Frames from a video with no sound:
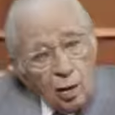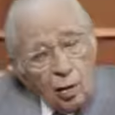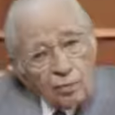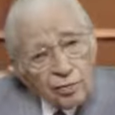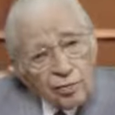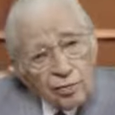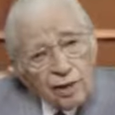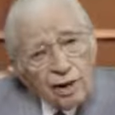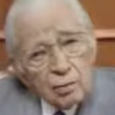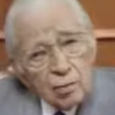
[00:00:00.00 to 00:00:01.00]
Over
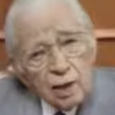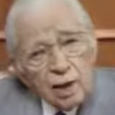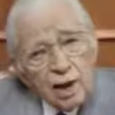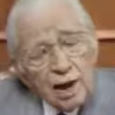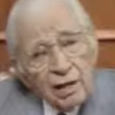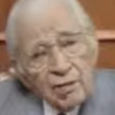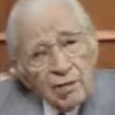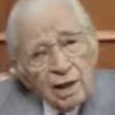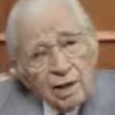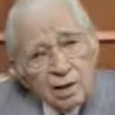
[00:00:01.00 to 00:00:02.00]
three and one half
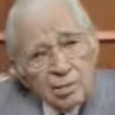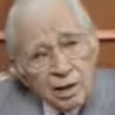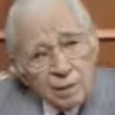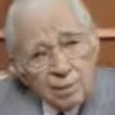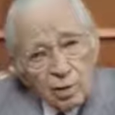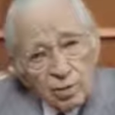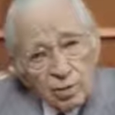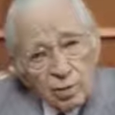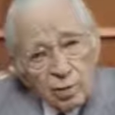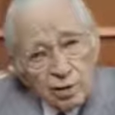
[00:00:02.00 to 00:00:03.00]
million people have
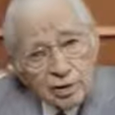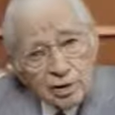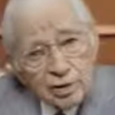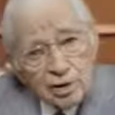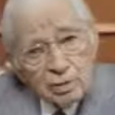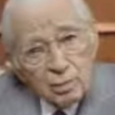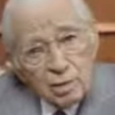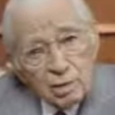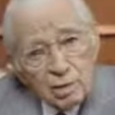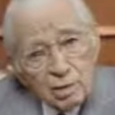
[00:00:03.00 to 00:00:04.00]
requested this
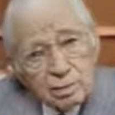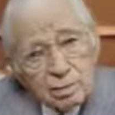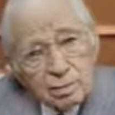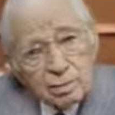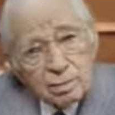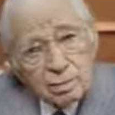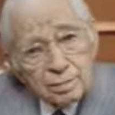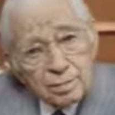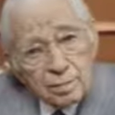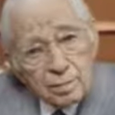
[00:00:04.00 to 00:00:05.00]
booklet,
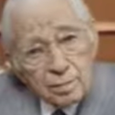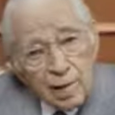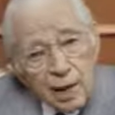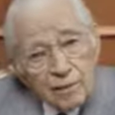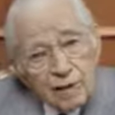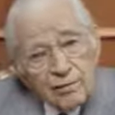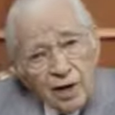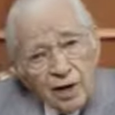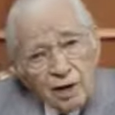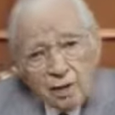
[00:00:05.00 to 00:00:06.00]
and they
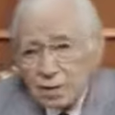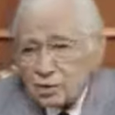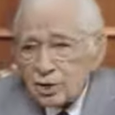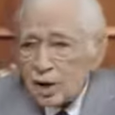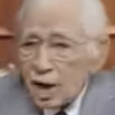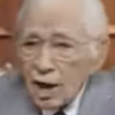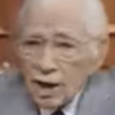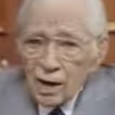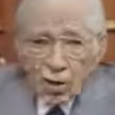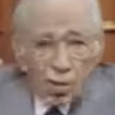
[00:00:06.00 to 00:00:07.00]
find it is an
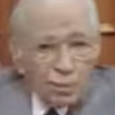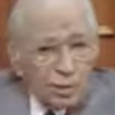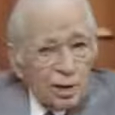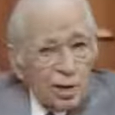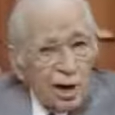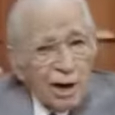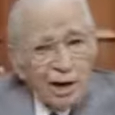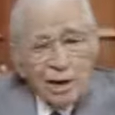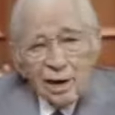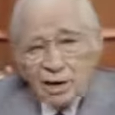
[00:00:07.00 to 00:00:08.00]
eye opener
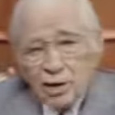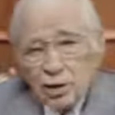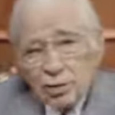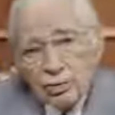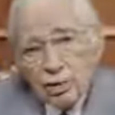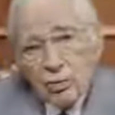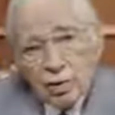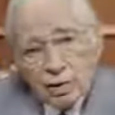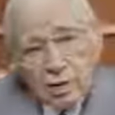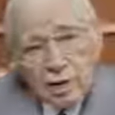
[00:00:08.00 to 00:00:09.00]
and it shows you
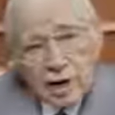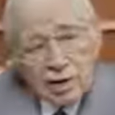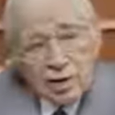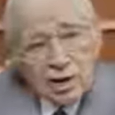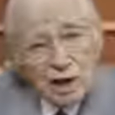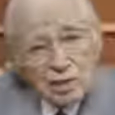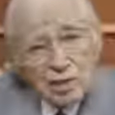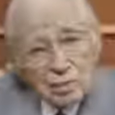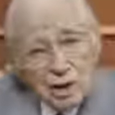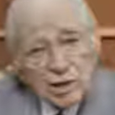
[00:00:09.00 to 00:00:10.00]
where the United States
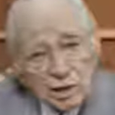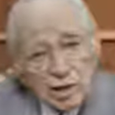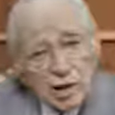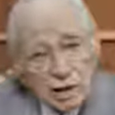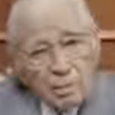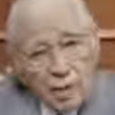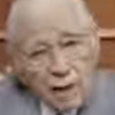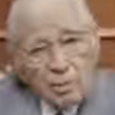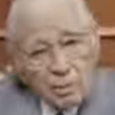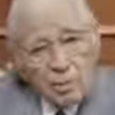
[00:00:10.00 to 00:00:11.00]
is mentioned in the
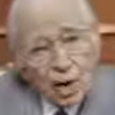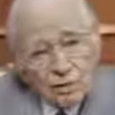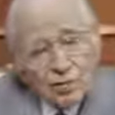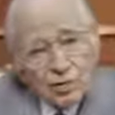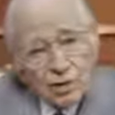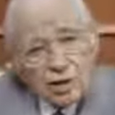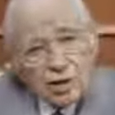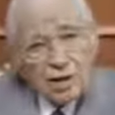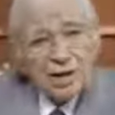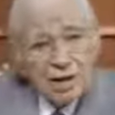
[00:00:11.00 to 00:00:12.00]
Bible
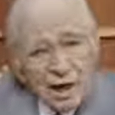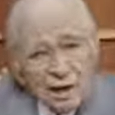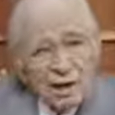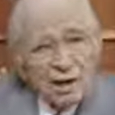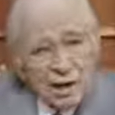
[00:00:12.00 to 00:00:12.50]
prophecies again and